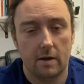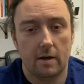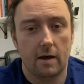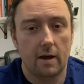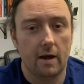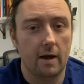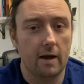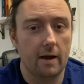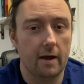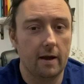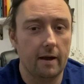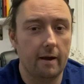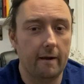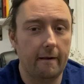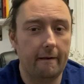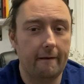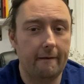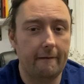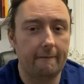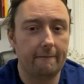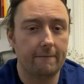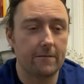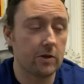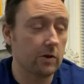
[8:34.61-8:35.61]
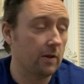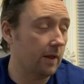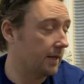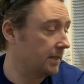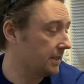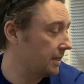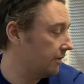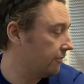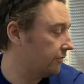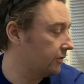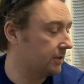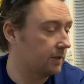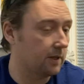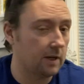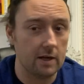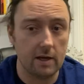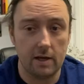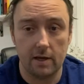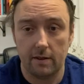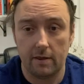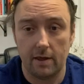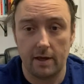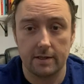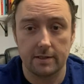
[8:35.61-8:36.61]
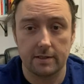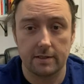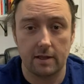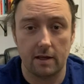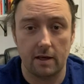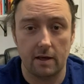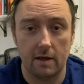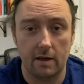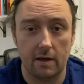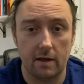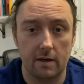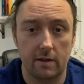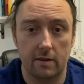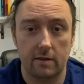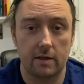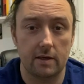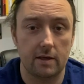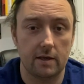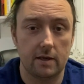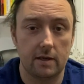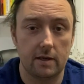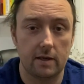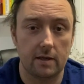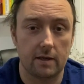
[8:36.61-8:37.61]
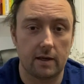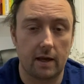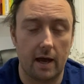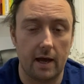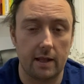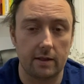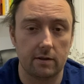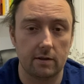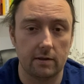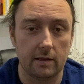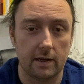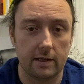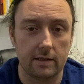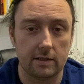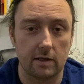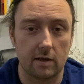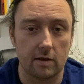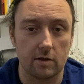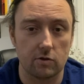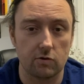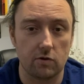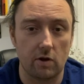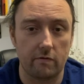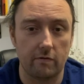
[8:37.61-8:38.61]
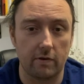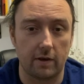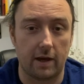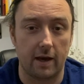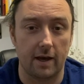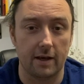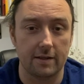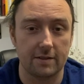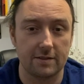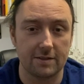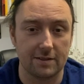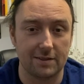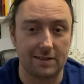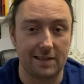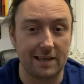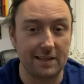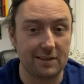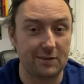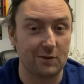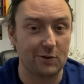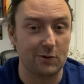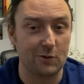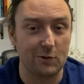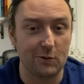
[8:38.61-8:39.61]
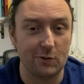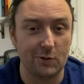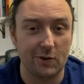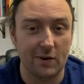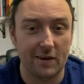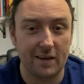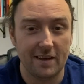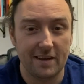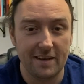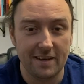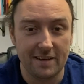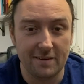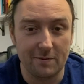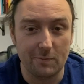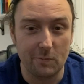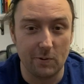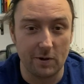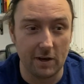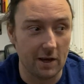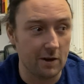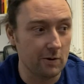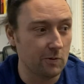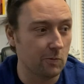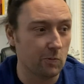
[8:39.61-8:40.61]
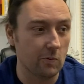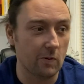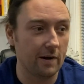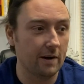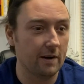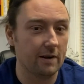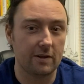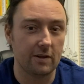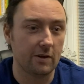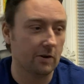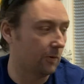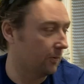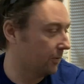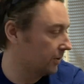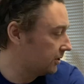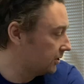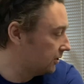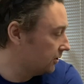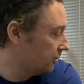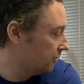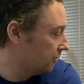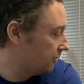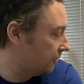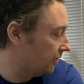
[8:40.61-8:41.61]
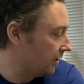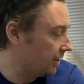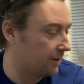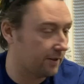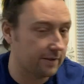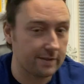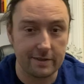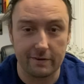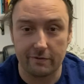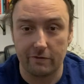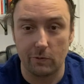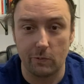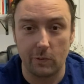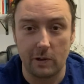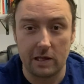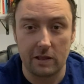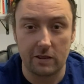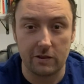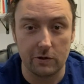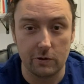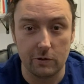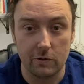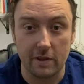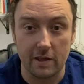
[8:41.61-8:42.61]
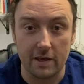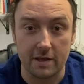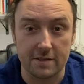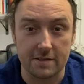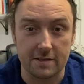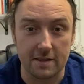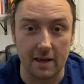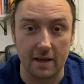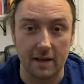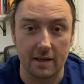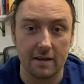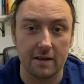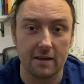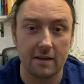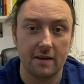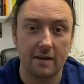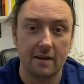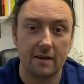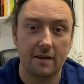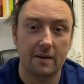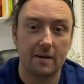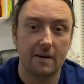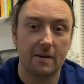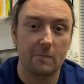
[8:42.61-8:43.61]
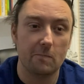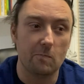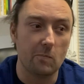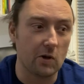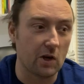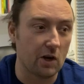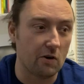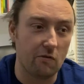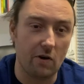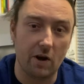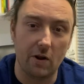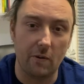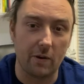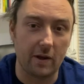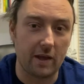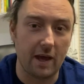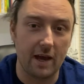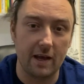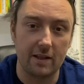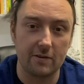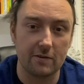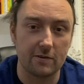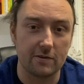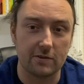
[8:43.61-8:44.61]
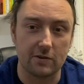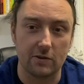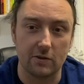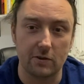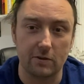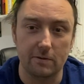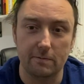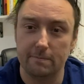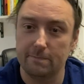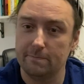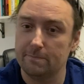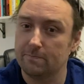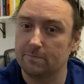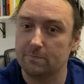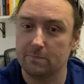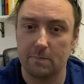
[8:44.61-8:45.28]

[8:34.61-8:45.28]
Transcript: So that's it for today. That's the candle lighting extravaganza day 2. We're now, we're 2/5 of the way through this thing. We're gonna run out of candles soon.